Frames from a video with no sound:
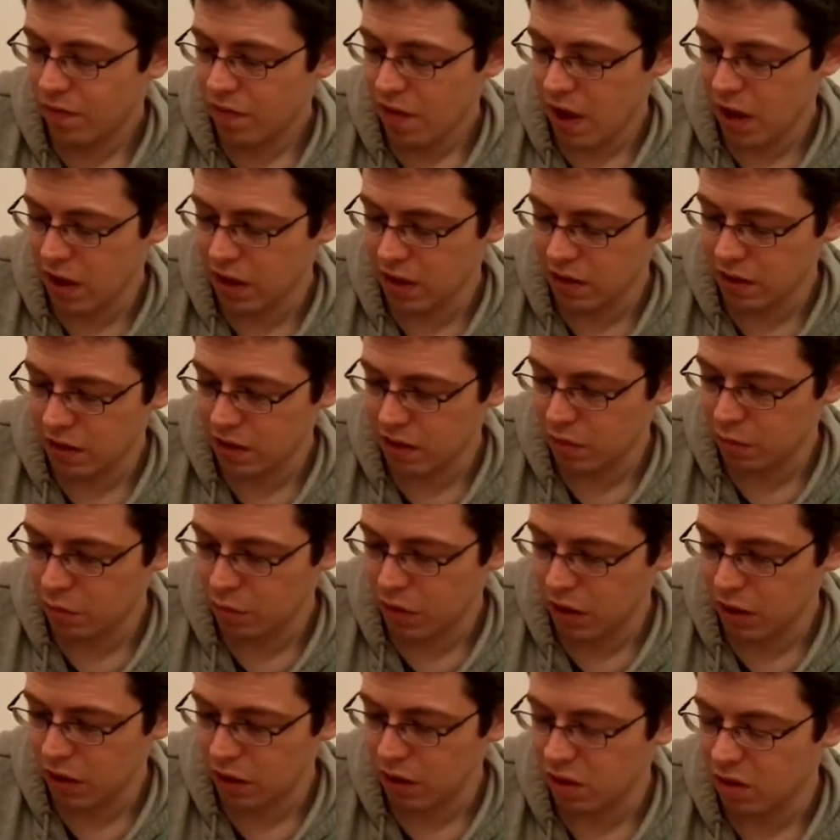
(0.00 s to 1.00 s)
and
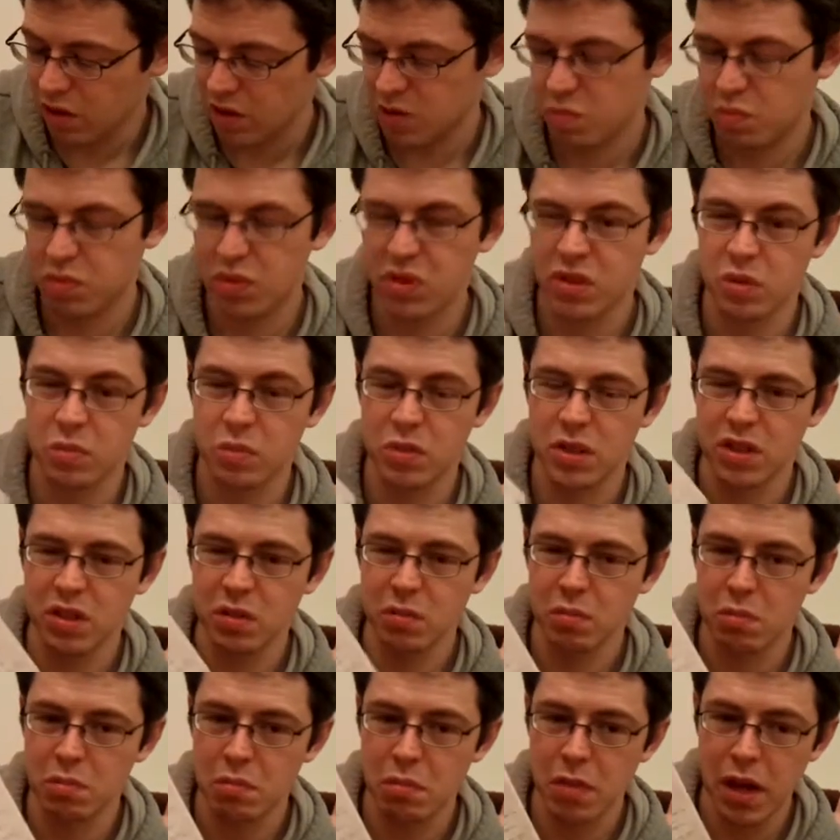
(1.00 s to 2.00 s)
something, presumably
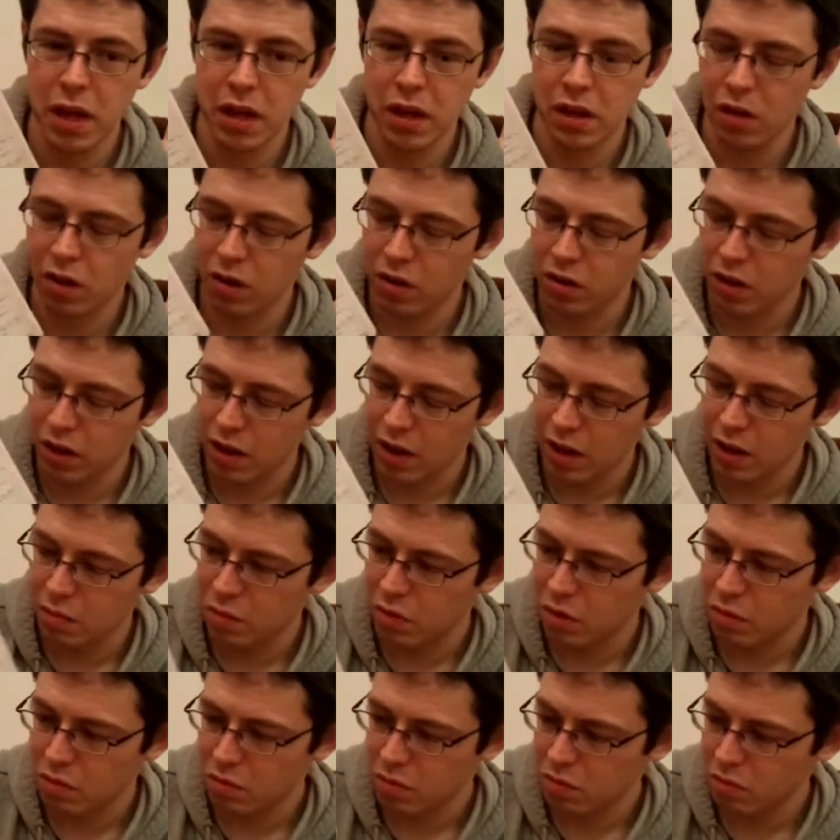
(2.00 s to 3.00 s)
some Mei Yon game,
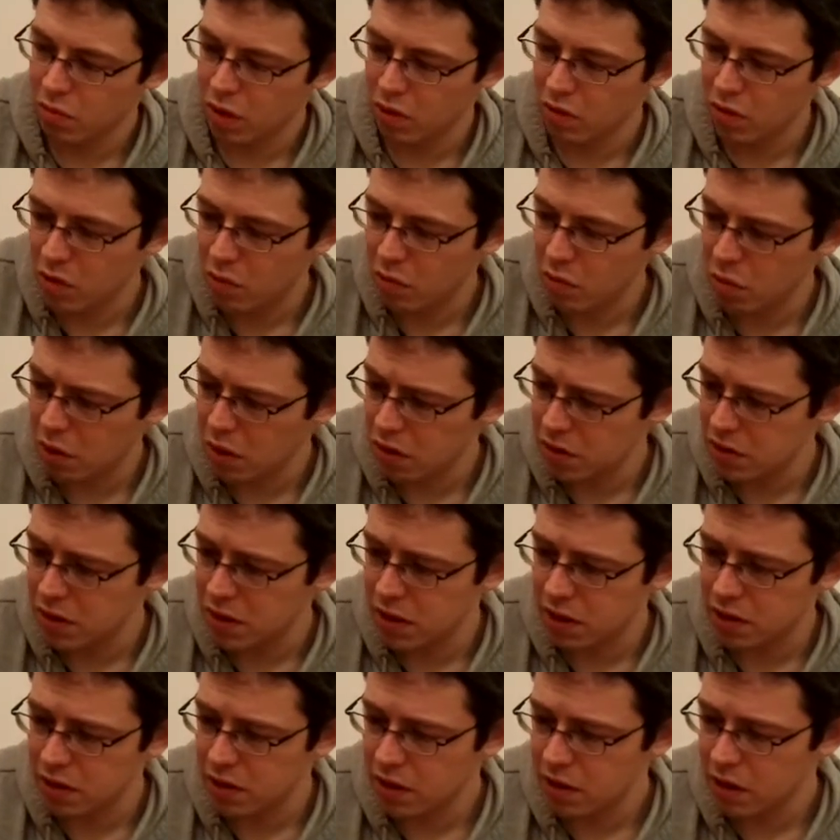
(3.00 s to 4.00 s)
or however you pronounce
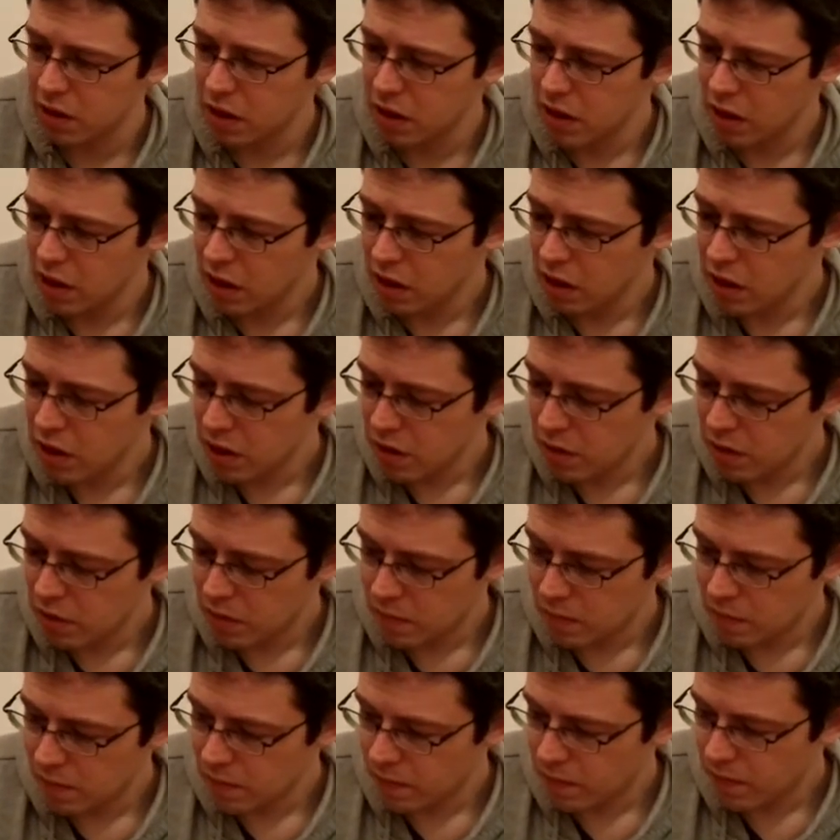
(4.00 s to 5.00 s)
that.
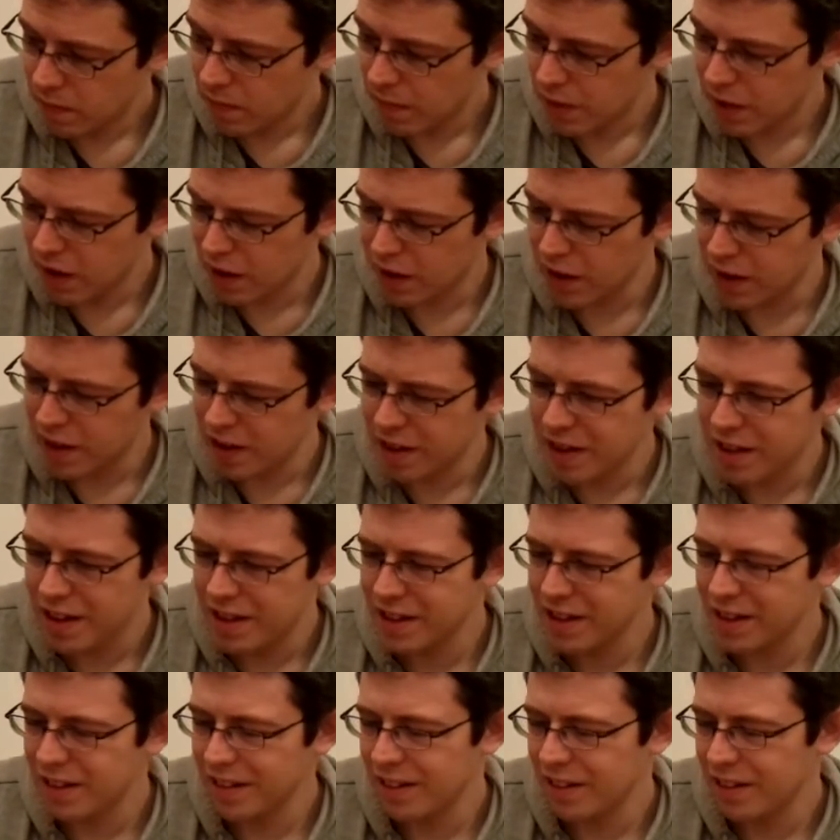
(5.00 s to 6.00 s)
And
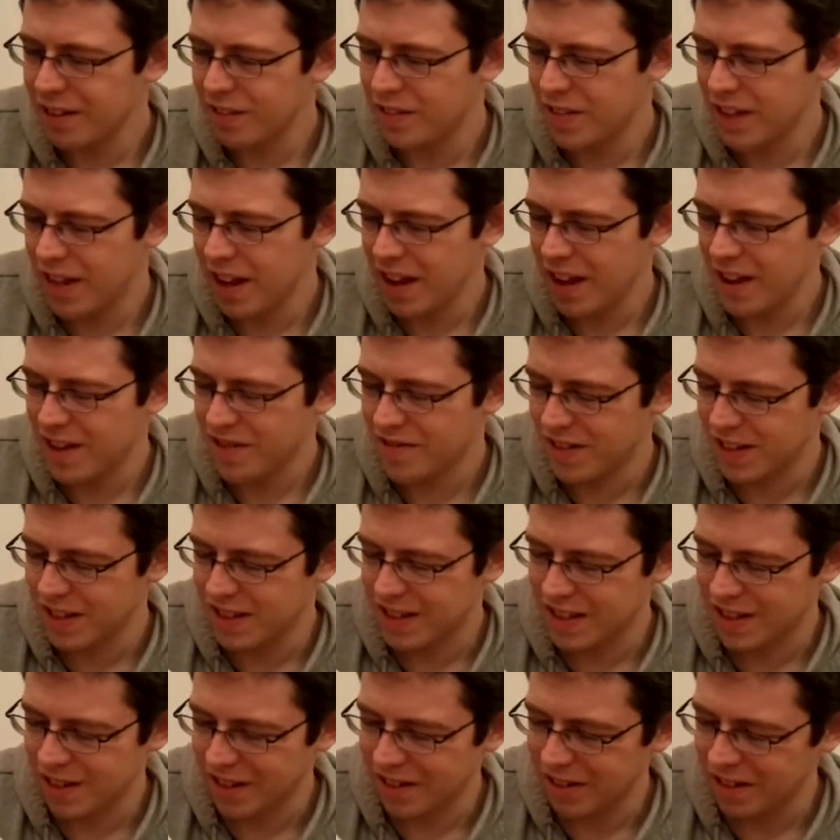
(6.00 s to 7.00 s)
you gotta love the end
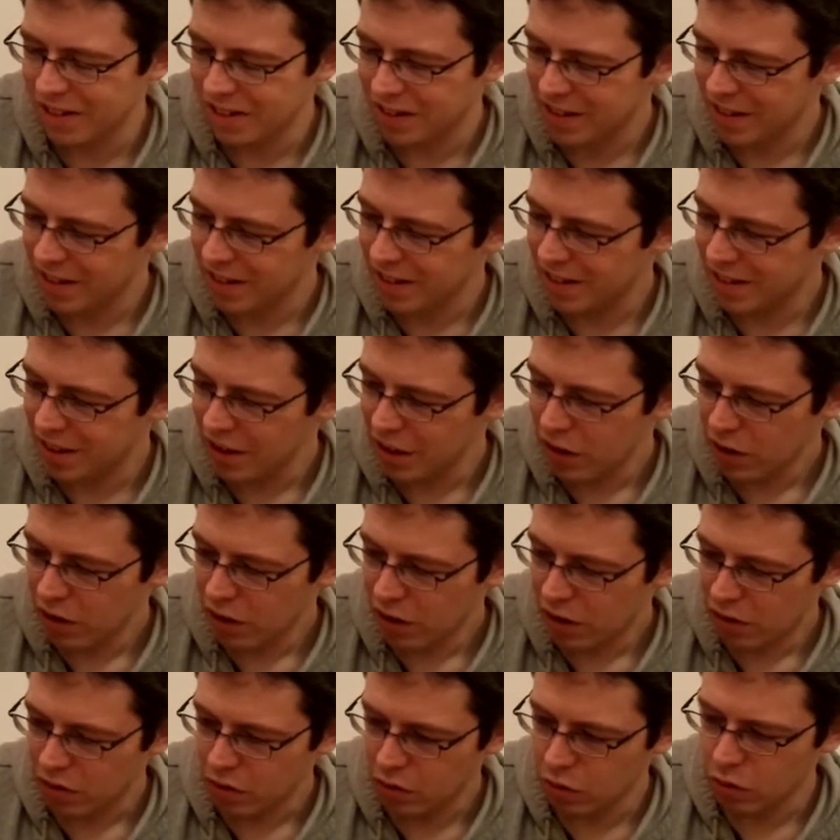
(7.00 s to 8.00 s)
bits though.
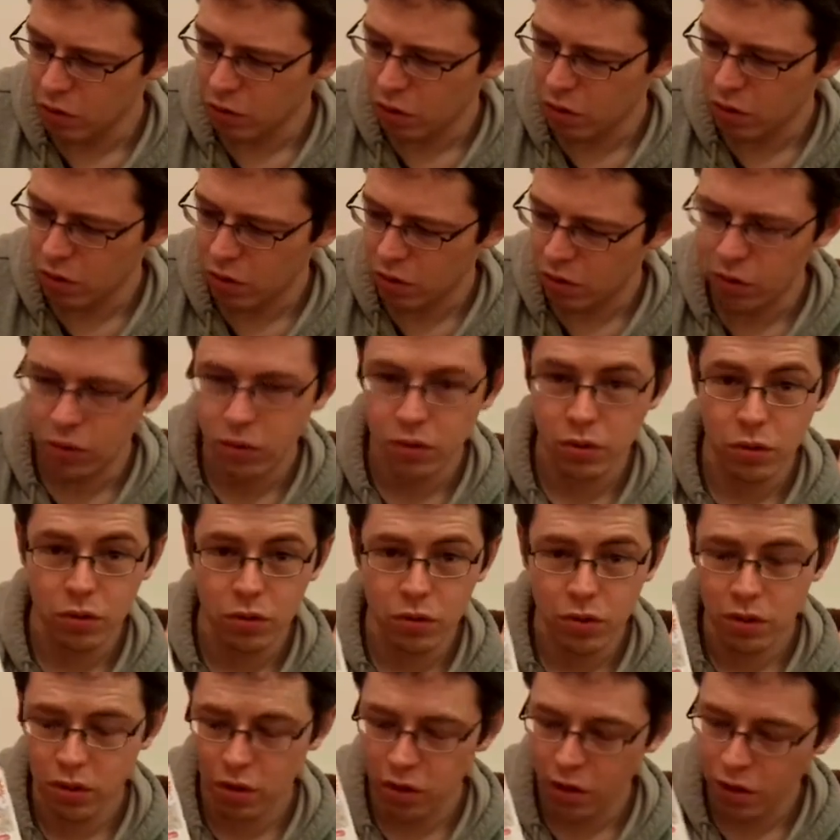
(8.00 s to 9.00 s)
No,
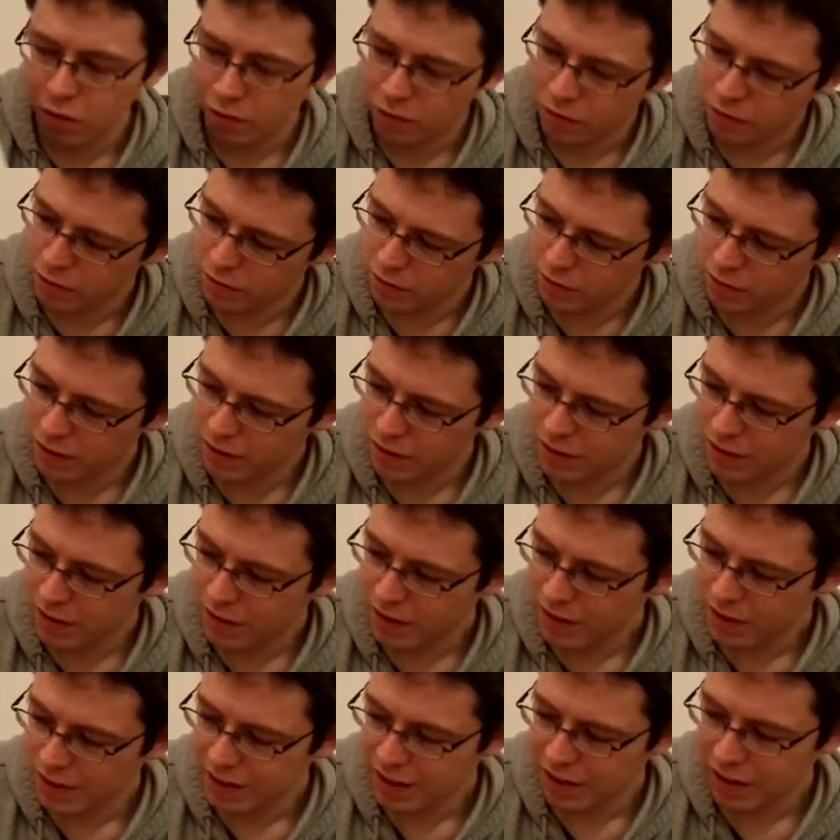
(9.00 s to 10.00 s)
don't turn off.
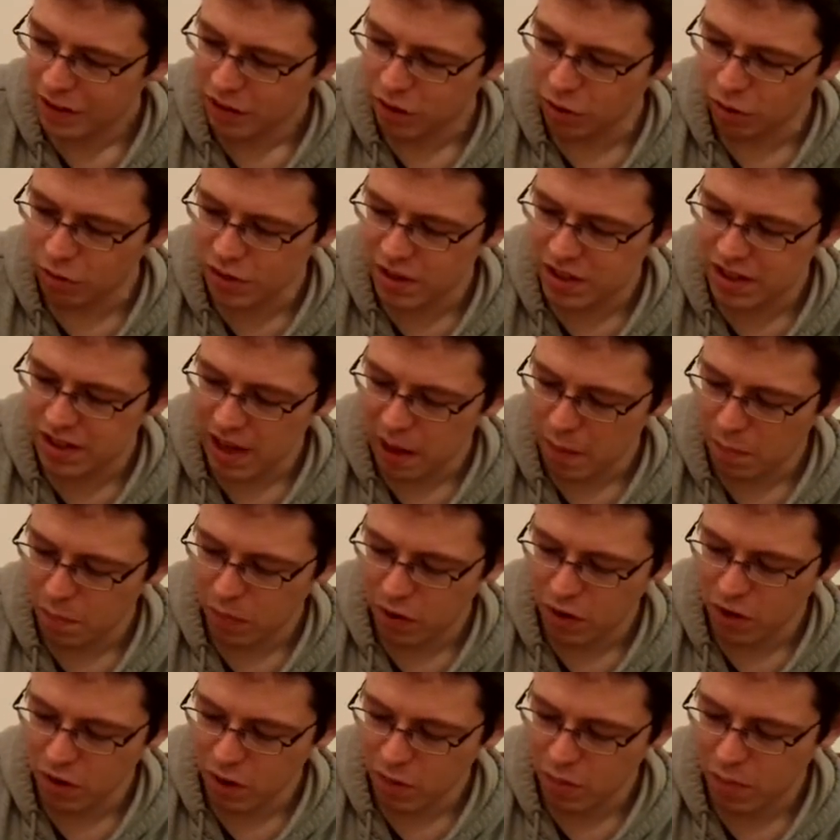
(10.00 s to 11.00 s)
Don't stamp
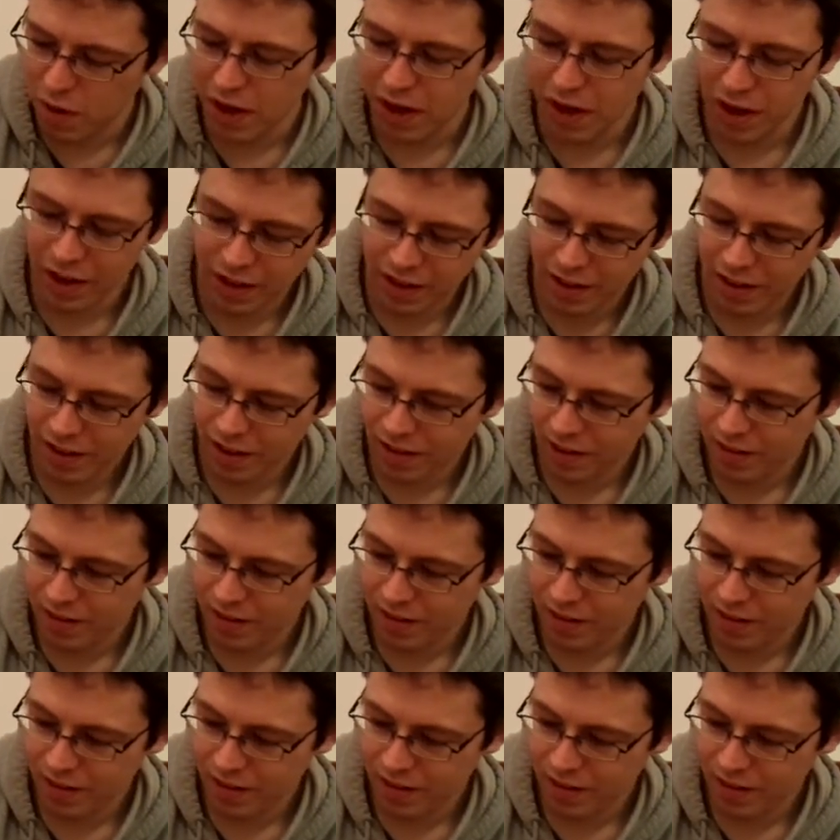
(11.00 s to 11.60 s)
on your pack.